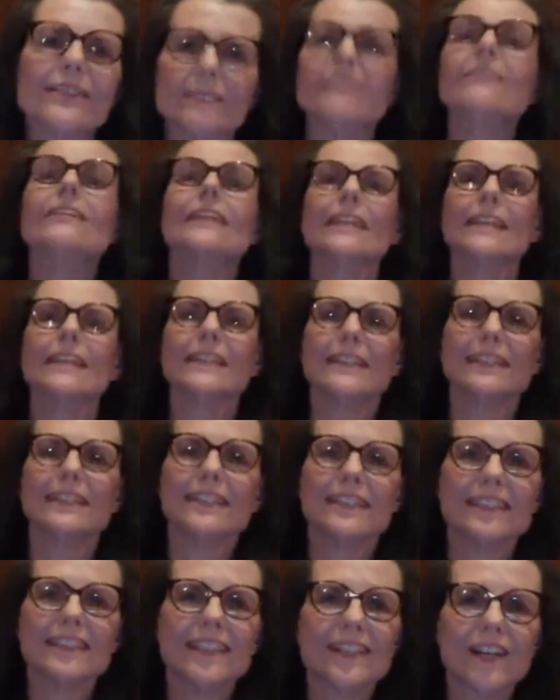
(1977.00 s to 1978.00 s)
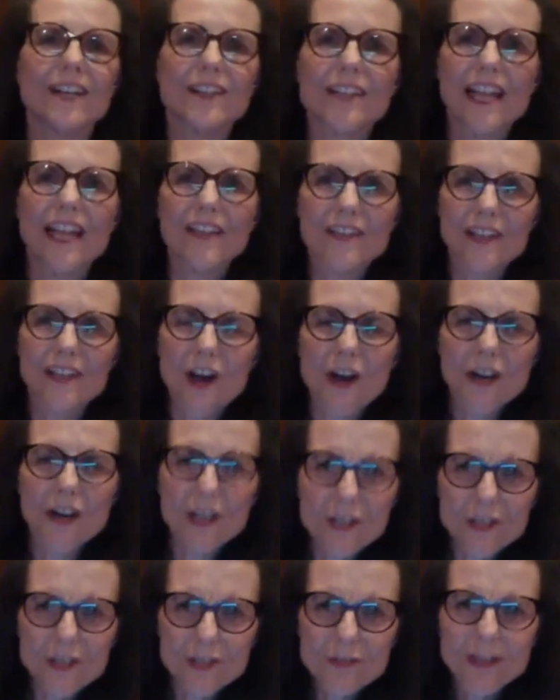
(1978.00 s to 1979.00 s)
Oi, you know, nothing right.
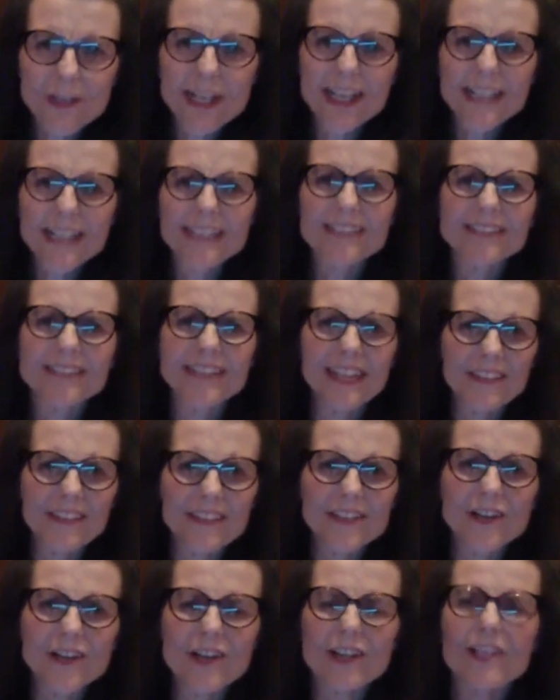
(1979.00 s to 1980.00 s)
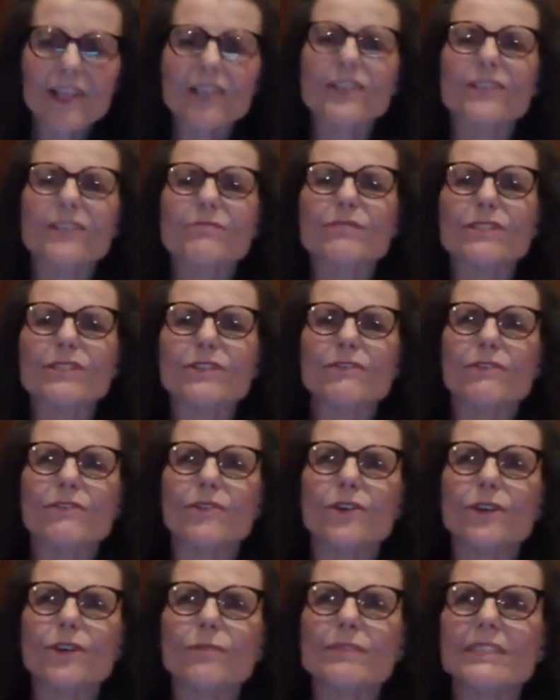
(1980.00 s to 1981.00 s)
harder, right. right? Nothing harder. So
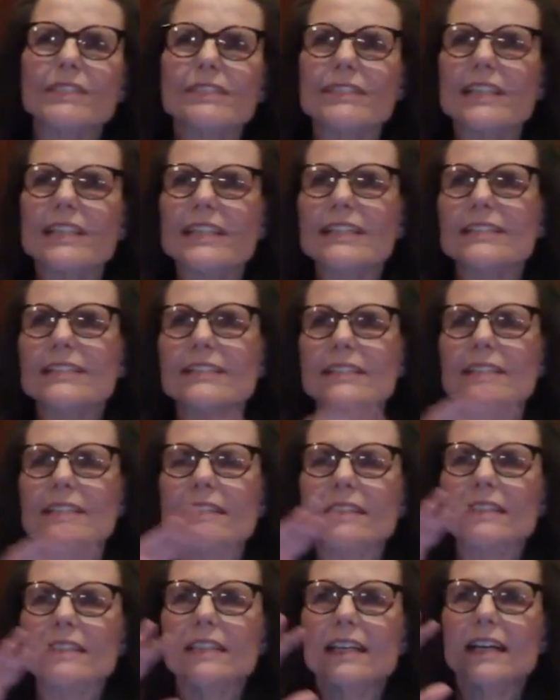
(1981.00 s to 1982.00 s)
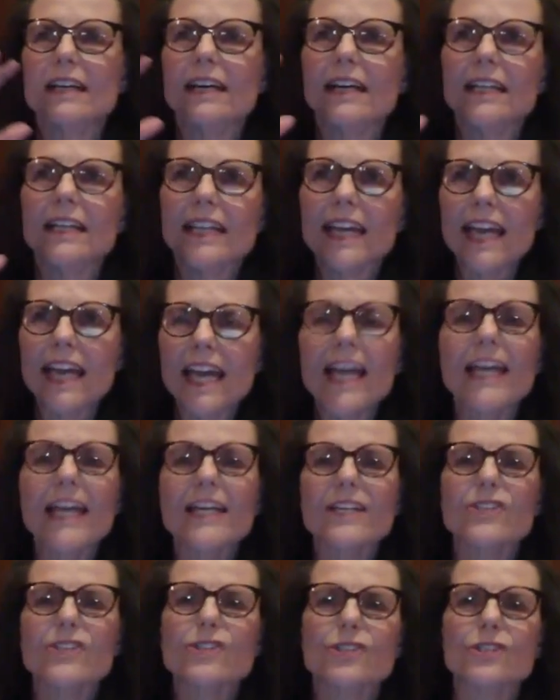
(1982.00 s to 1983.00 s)
form is less uh, a
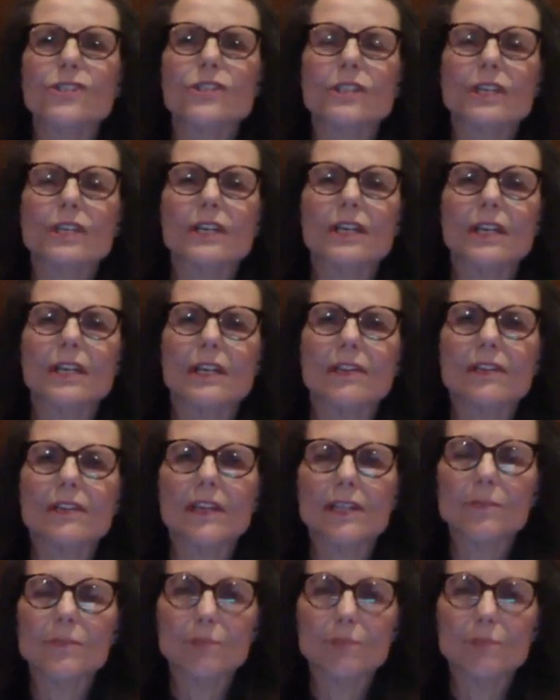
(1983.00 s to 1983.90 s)
cage than a